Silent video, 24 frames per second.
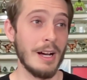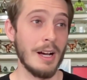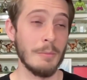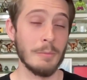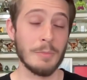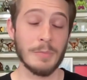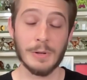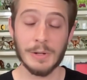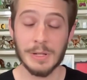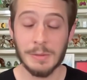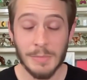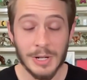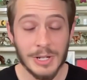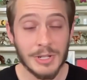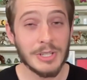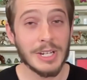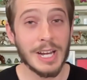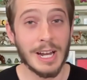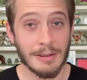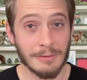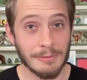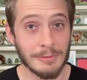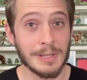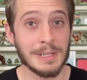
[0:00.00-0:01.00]
pretty much
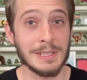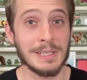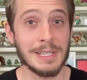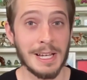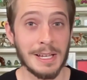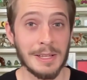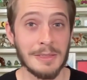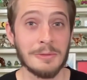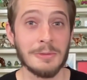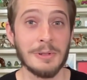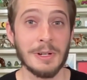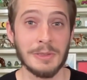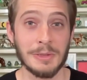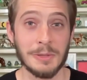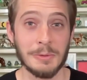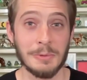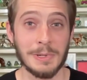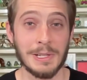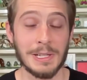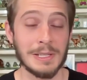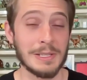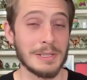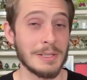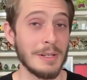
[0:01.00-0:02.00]
every day throughout the
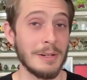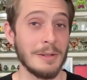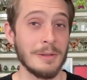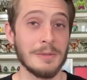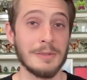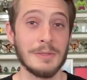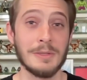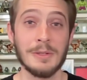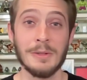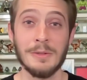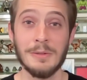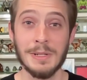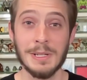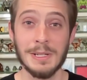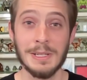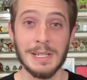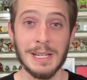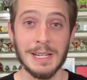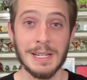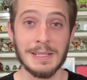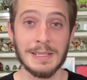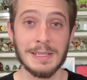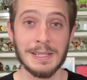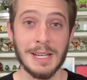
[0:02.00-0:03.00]
week. So tune in
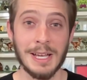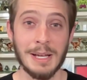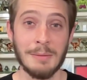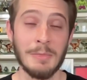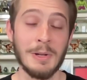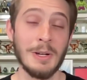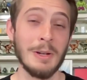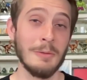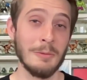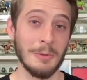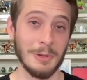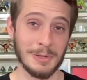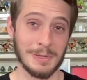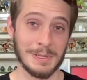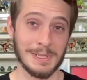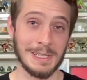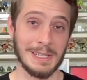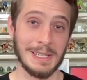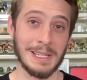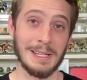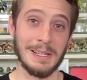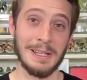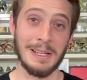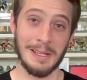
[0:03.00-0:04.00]
next time. We'll
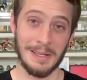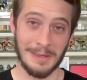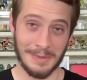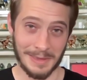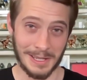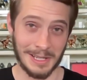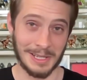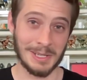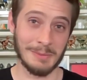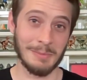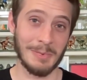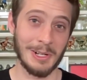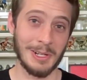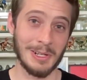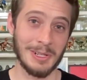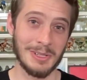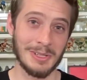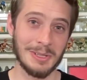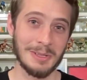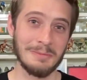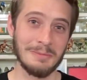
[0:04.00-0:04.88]
see ya. Thanks a bunch.